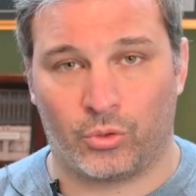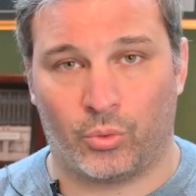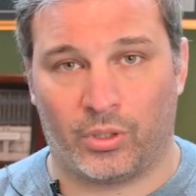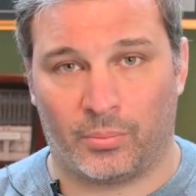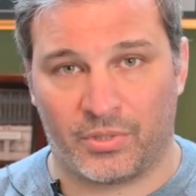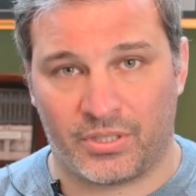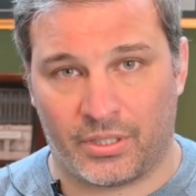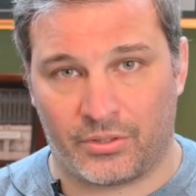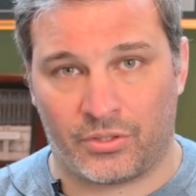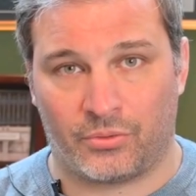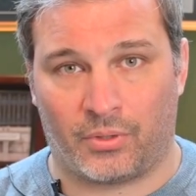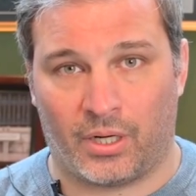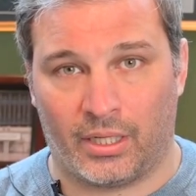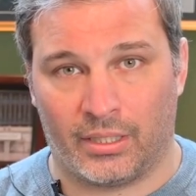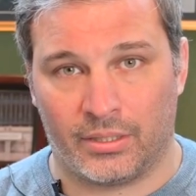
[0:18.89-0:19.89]
20%
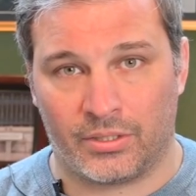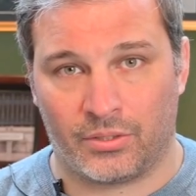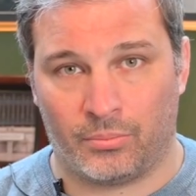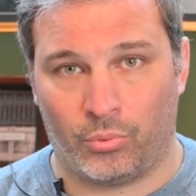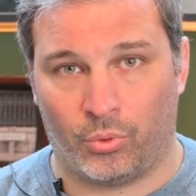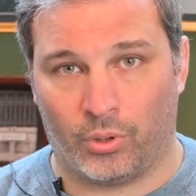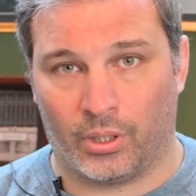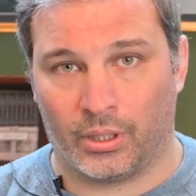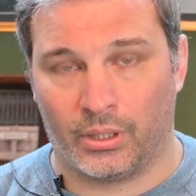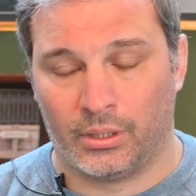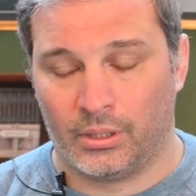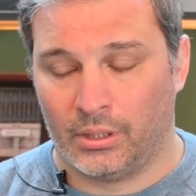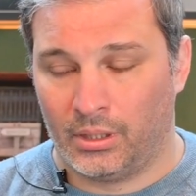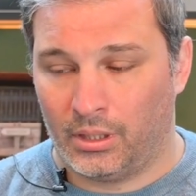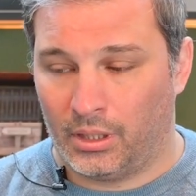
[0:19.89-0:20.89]
Syrah in support.
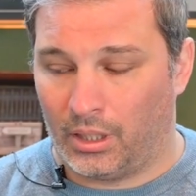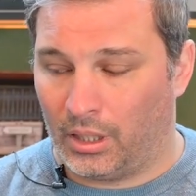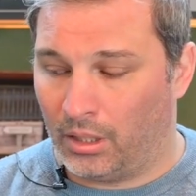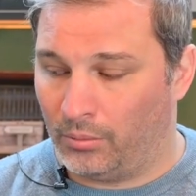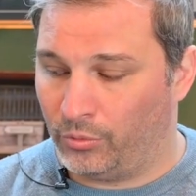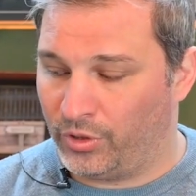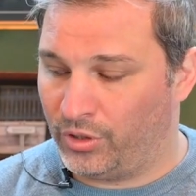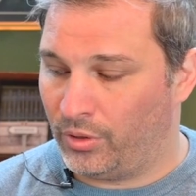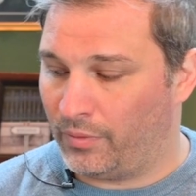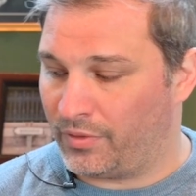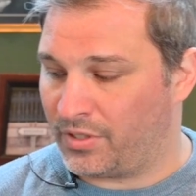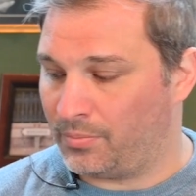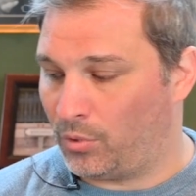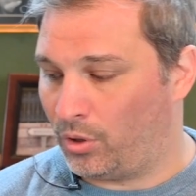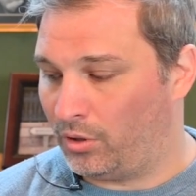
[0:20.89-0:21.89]
We do have a
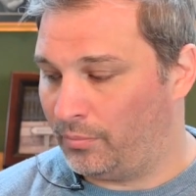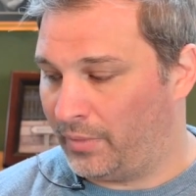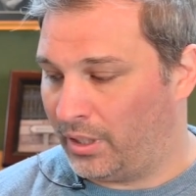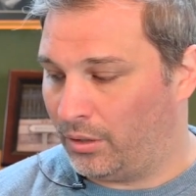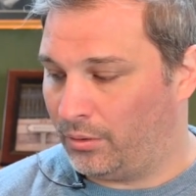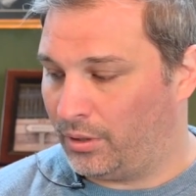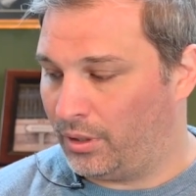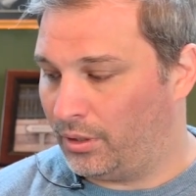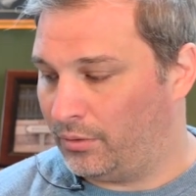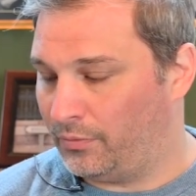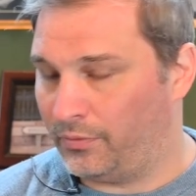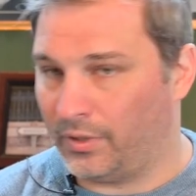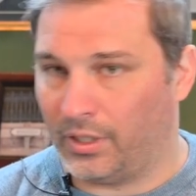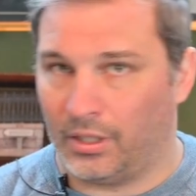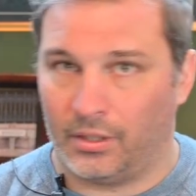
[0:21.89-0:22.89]
small amount of
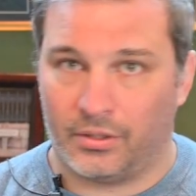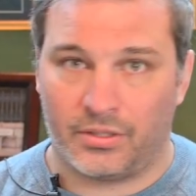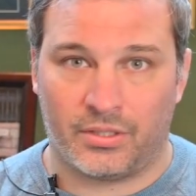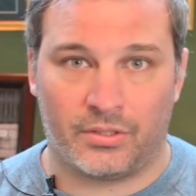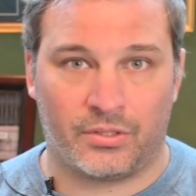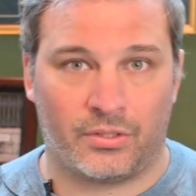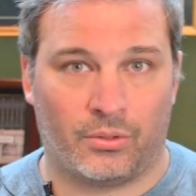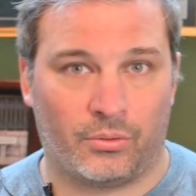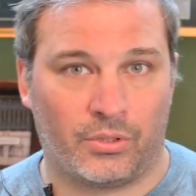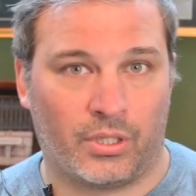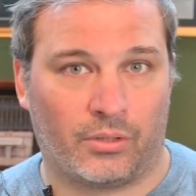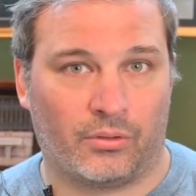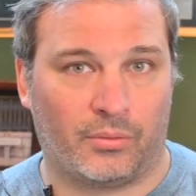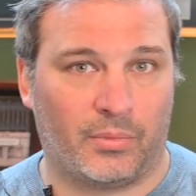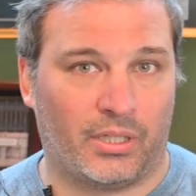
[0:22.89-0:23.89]
Cinsault
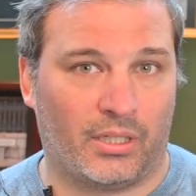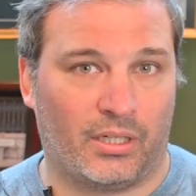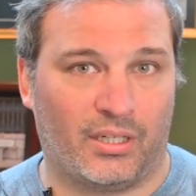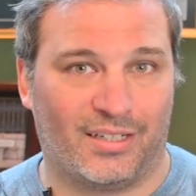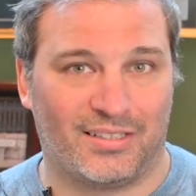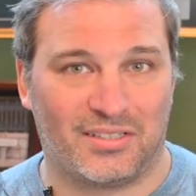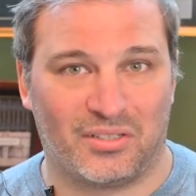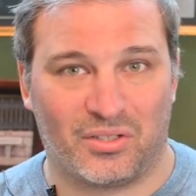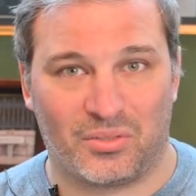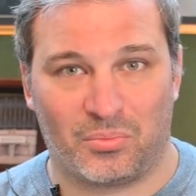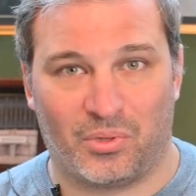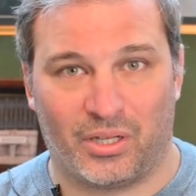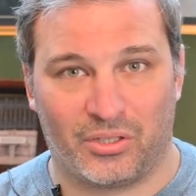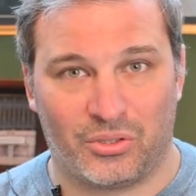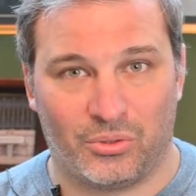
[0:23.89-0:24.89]
generally making it into this
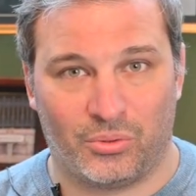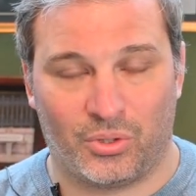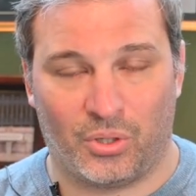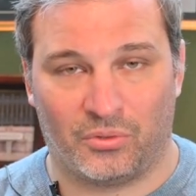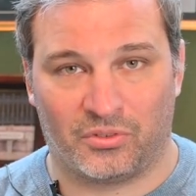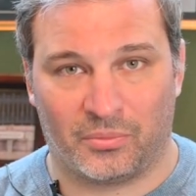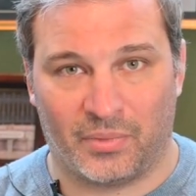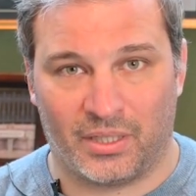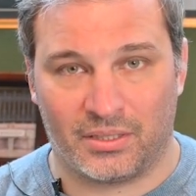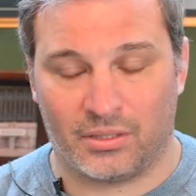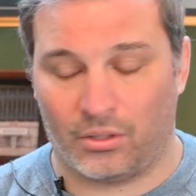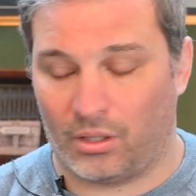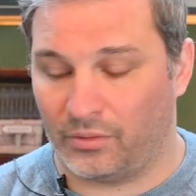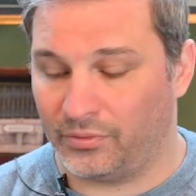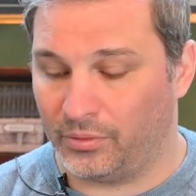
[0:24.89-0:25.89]
blend to co-ferment it
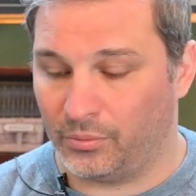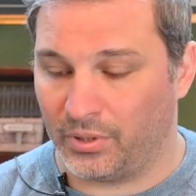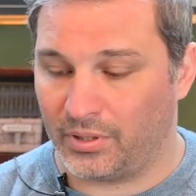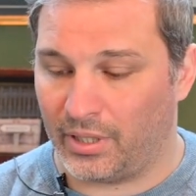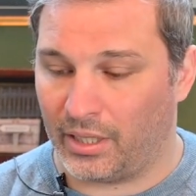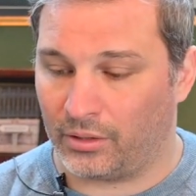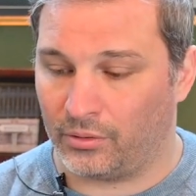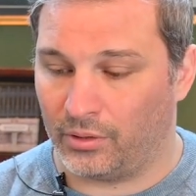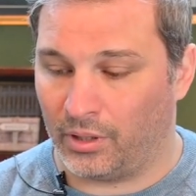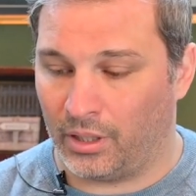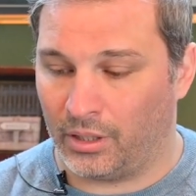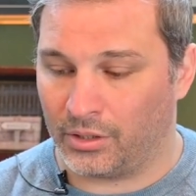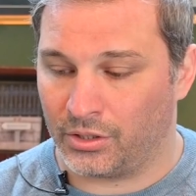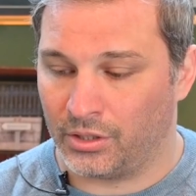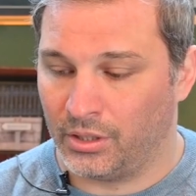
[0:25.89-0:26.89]
often with that
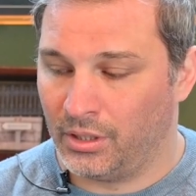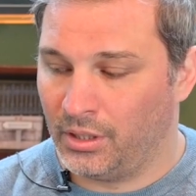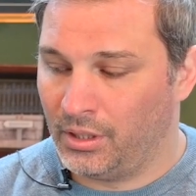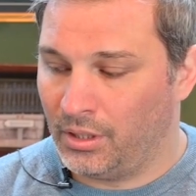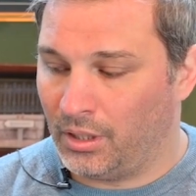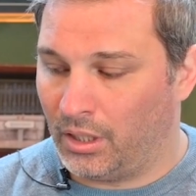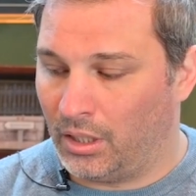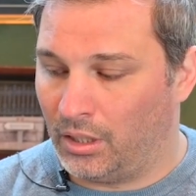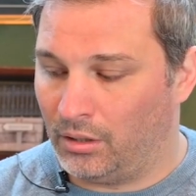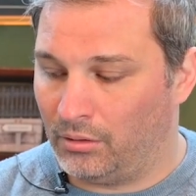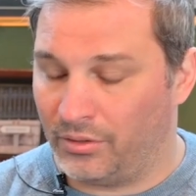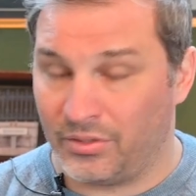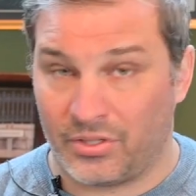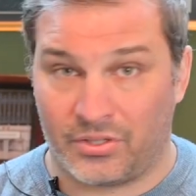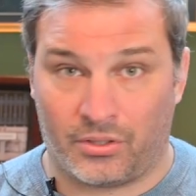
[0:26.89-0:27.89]
Grenache.
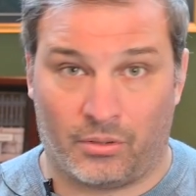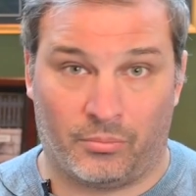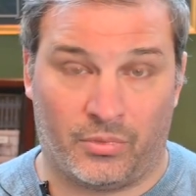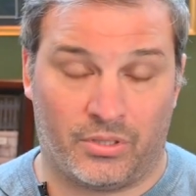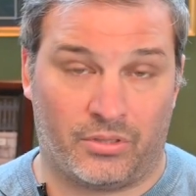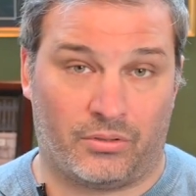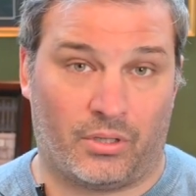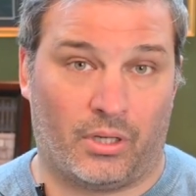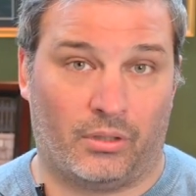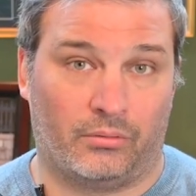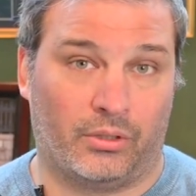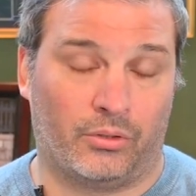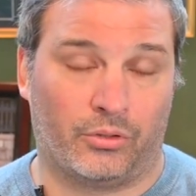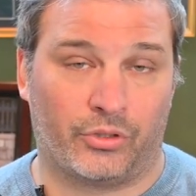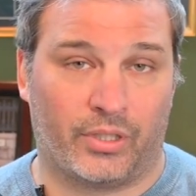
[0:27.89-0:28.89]
Dessein means
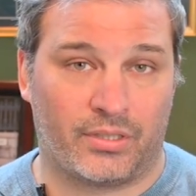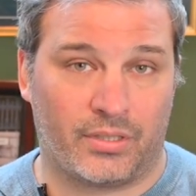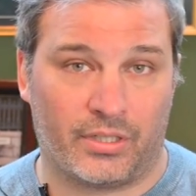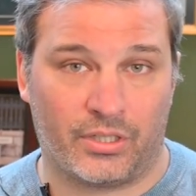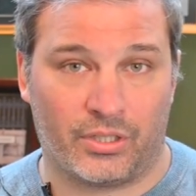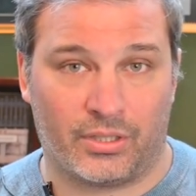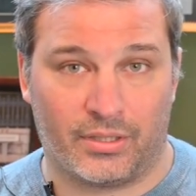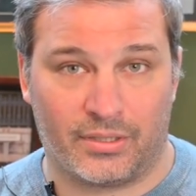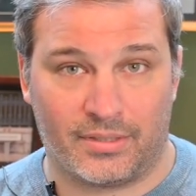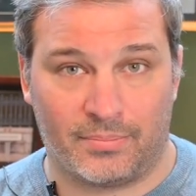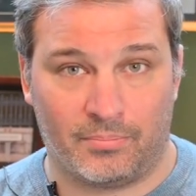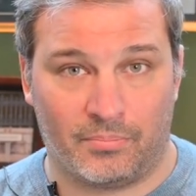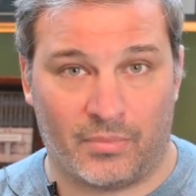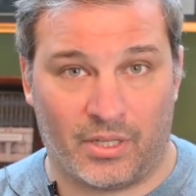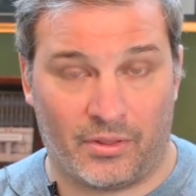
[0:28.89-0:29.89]
literal translation is
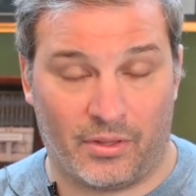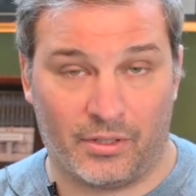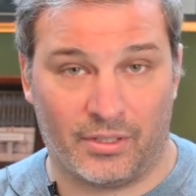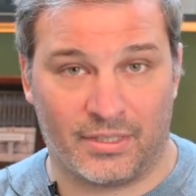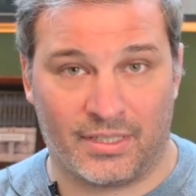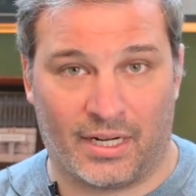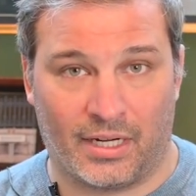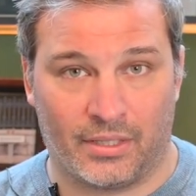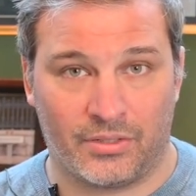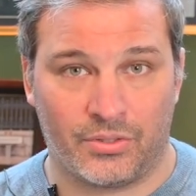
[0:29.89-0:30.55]
the design.